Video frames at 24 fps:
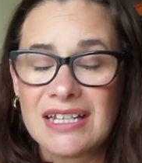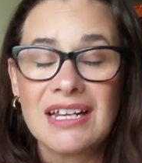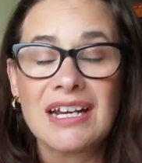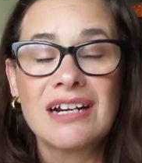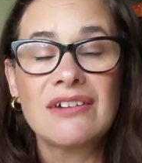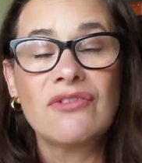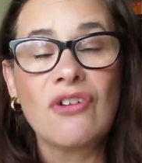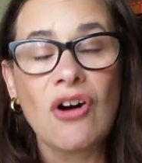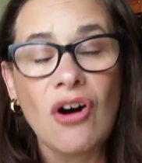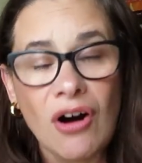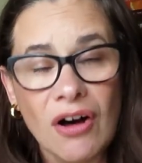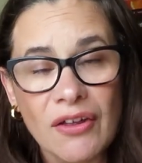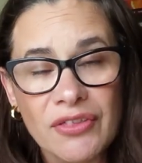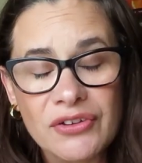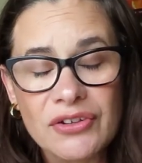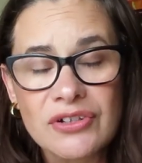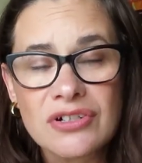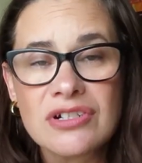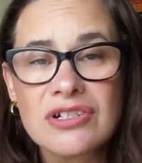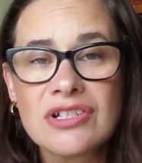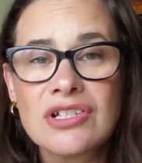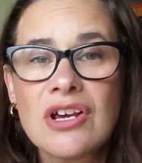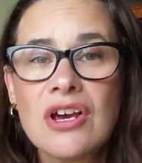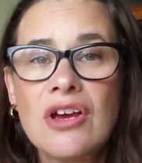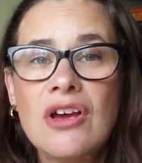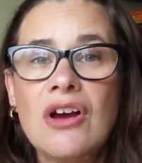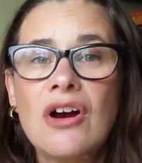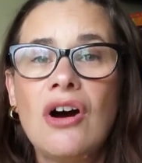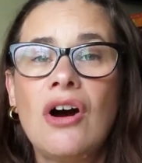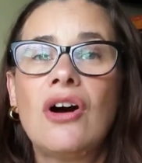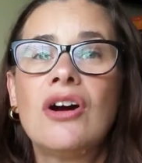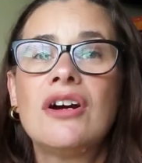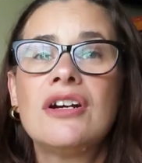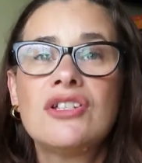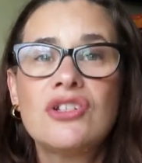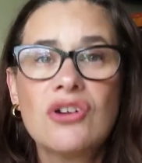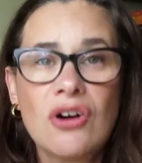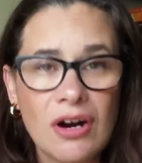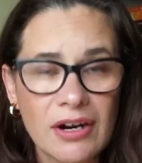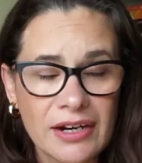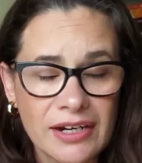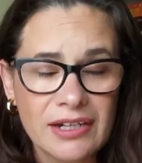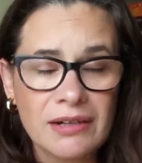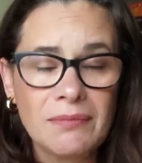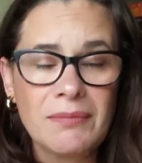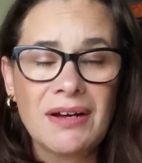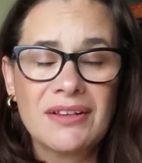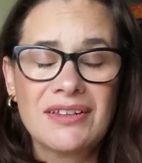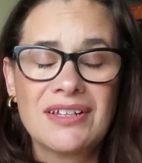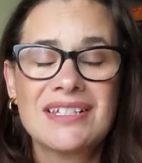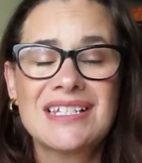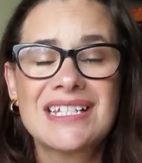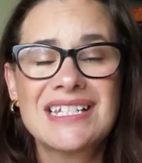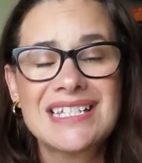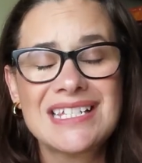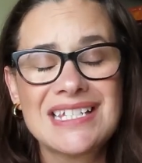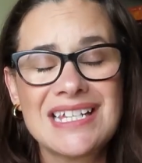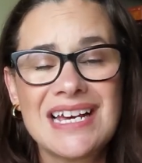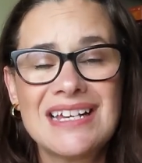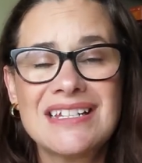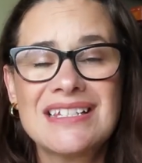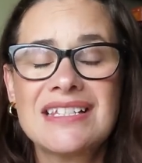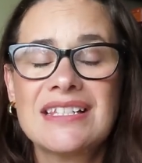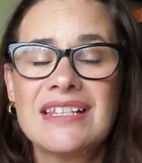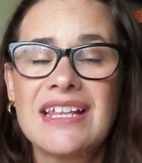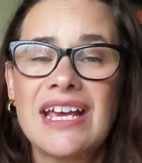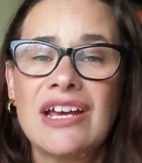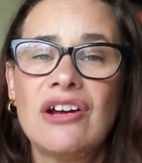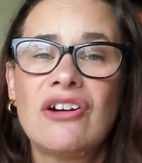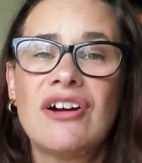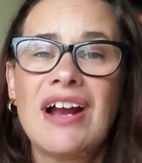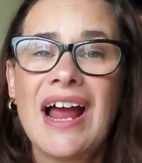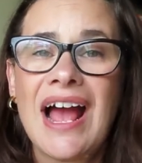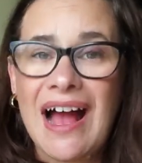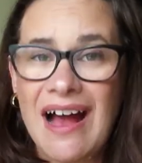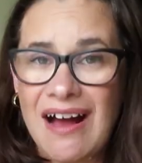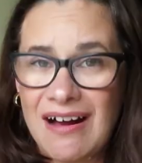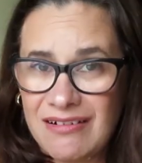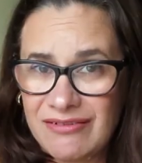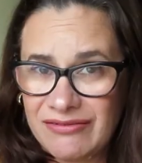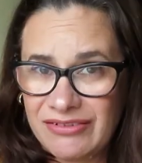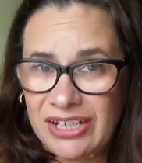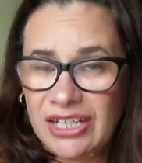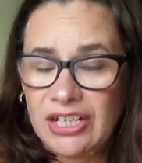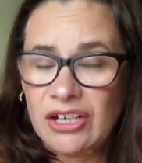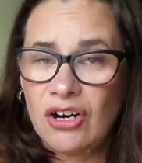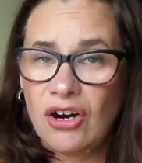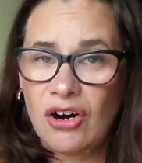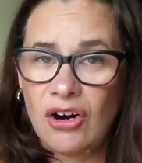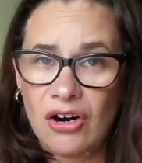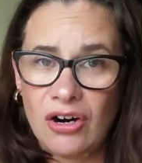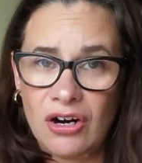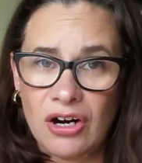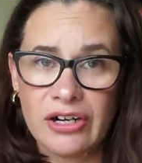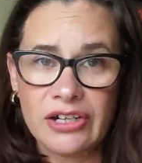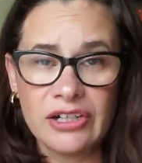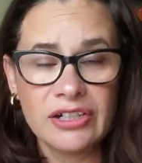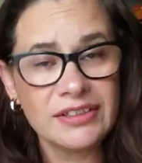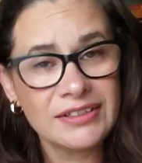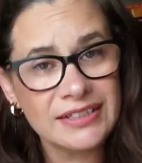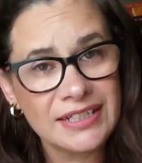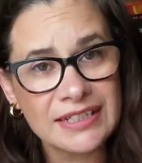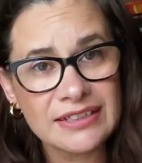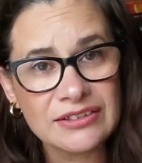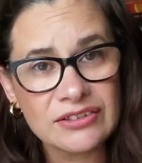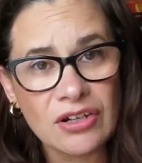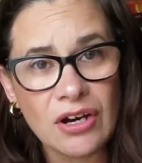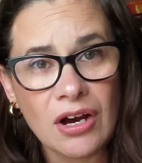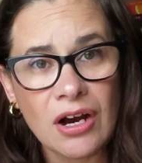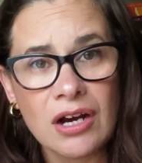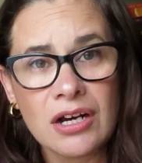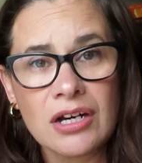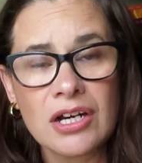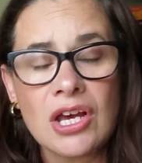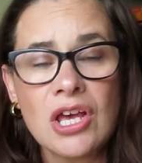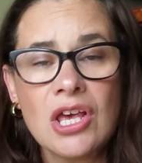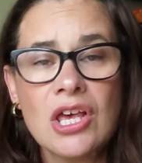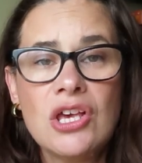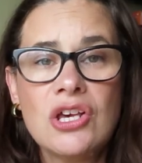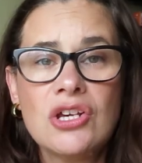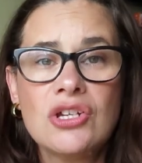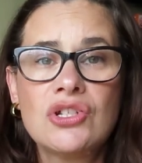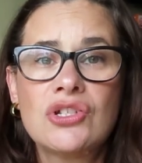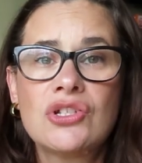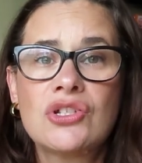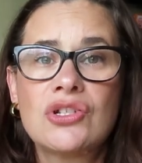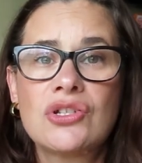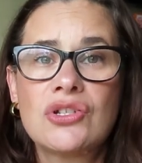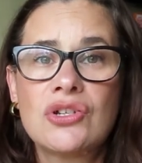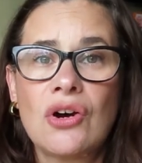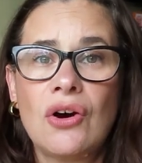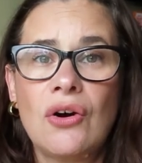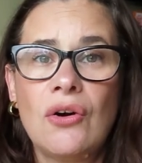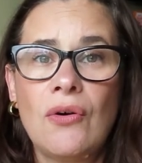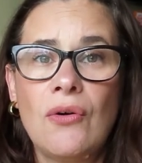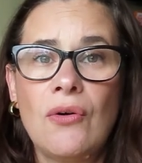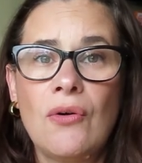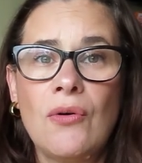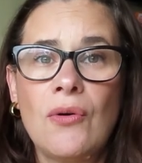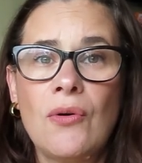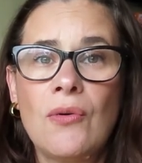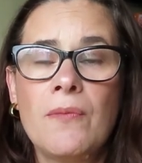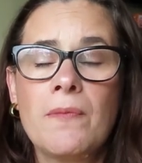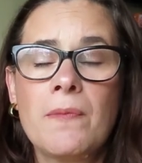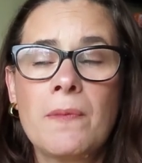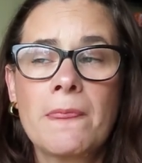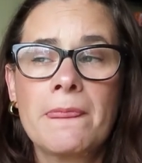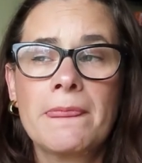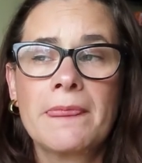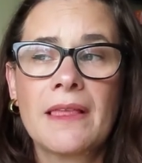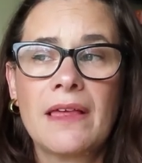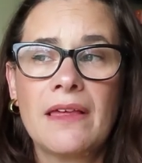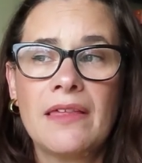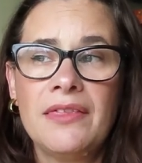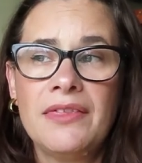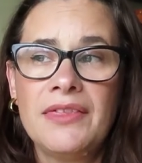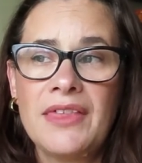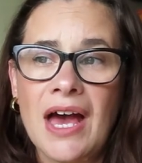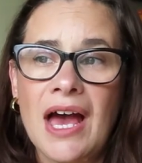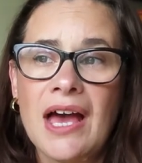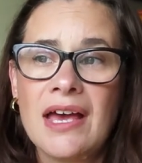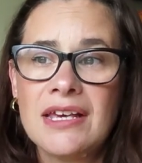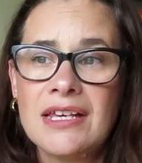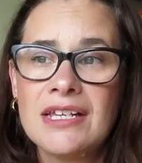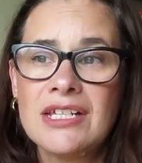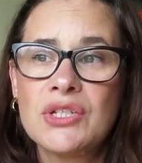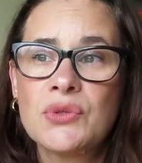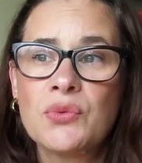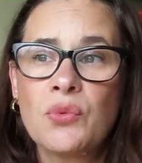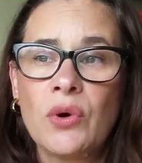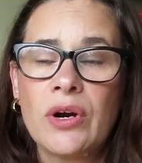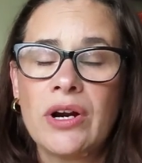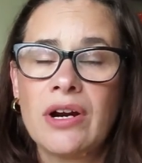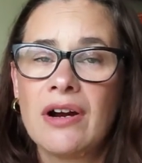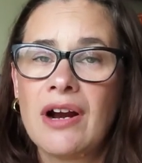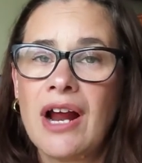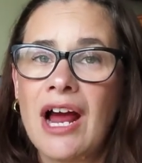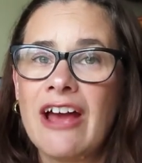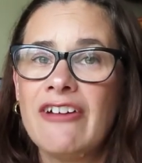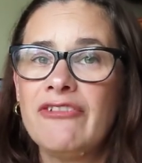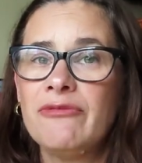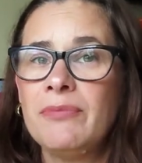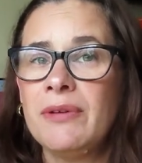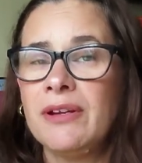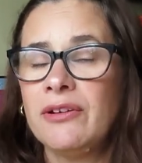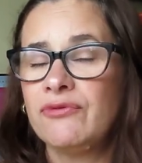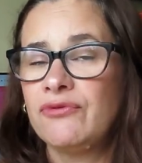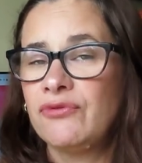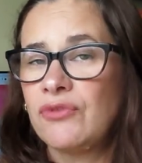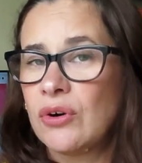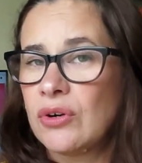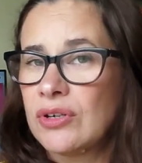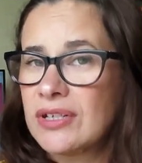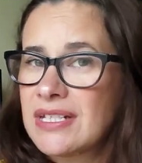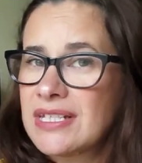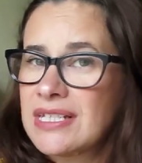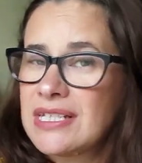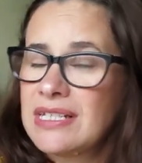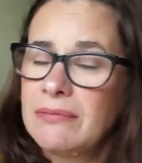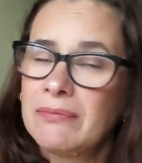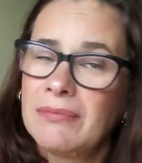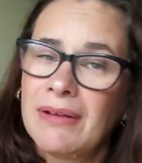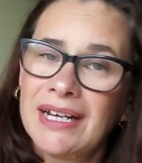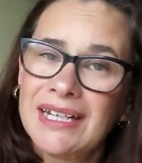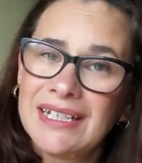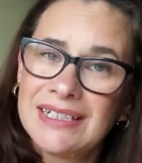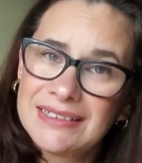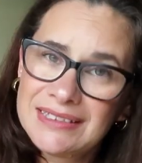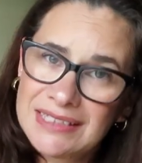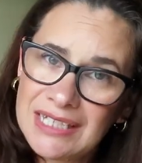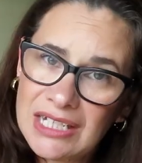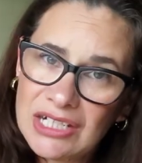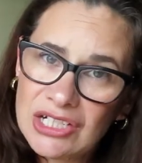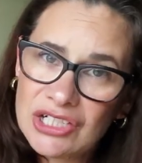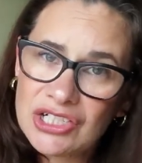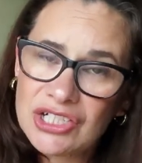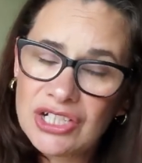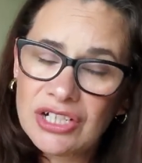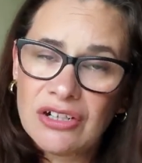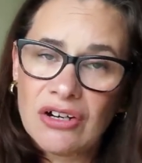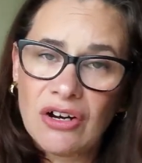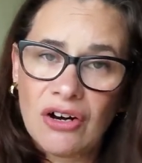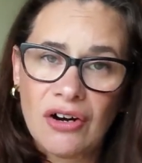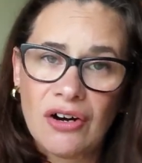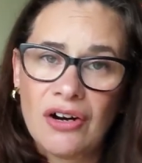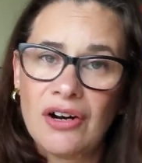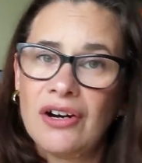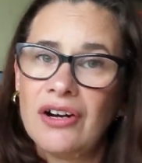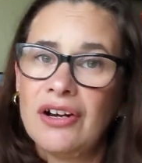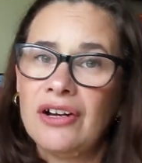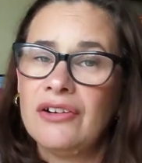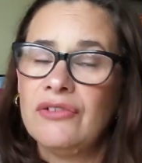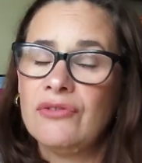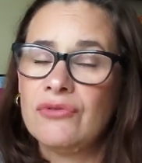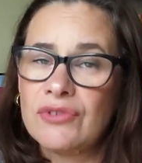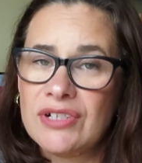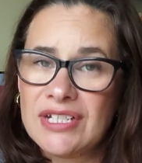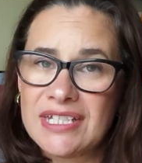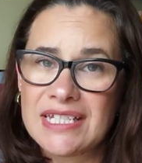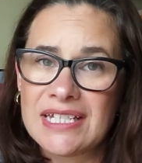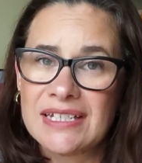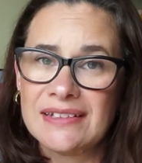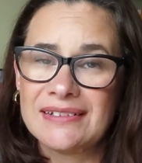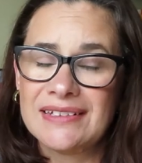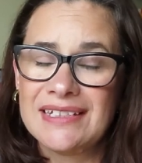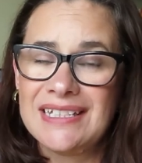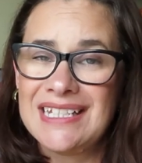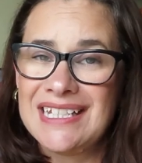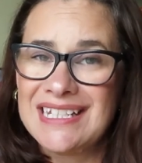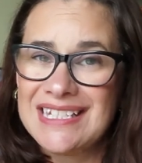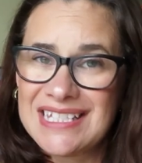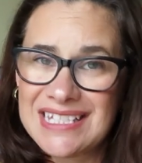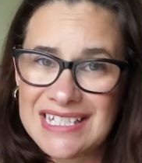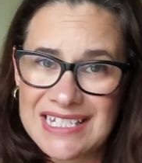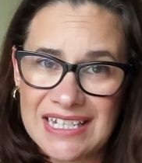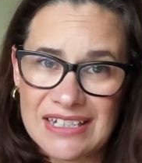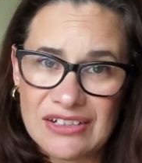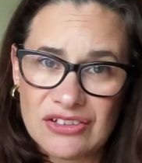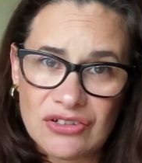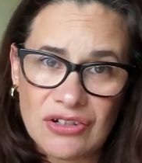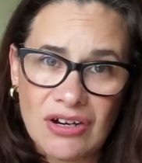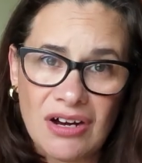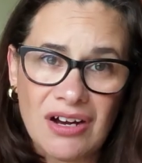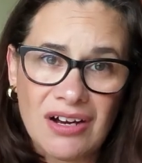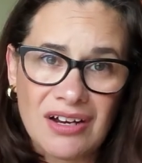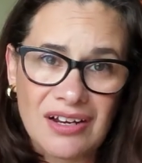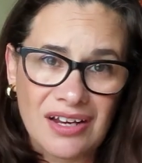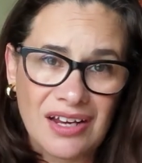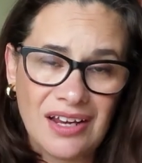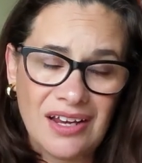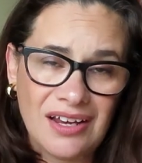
A lot of authors are talking about the success they are having on TikTok, so that is where I've been focusing my attention on recently, is TikTok.